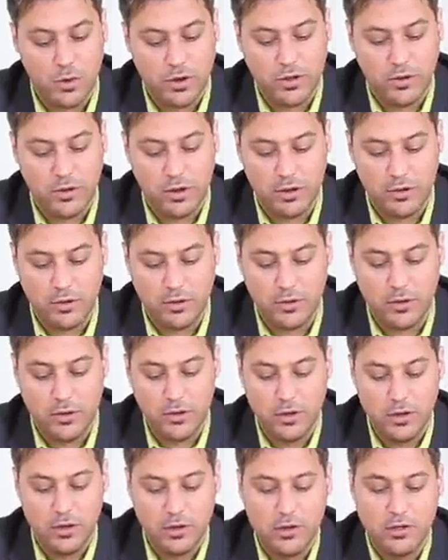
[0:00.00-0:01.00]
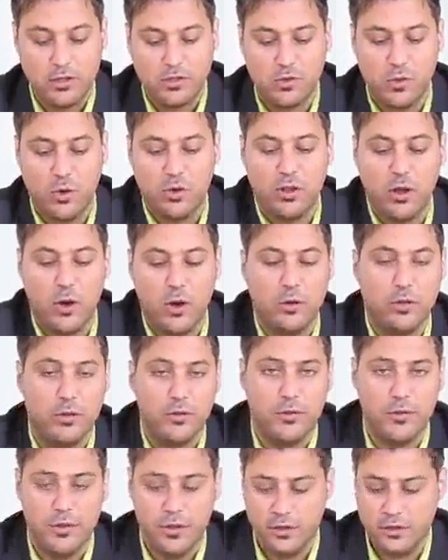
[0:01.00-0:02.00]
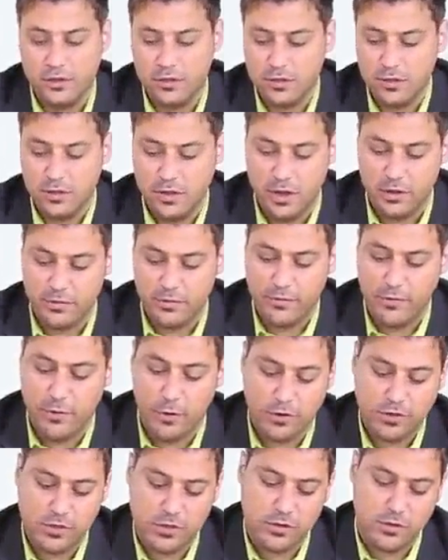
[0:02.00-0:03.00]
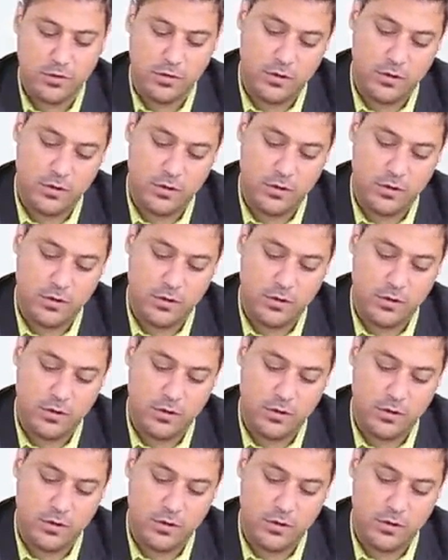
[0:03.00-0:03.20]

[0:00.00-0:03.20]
where you can sort out the field. At first,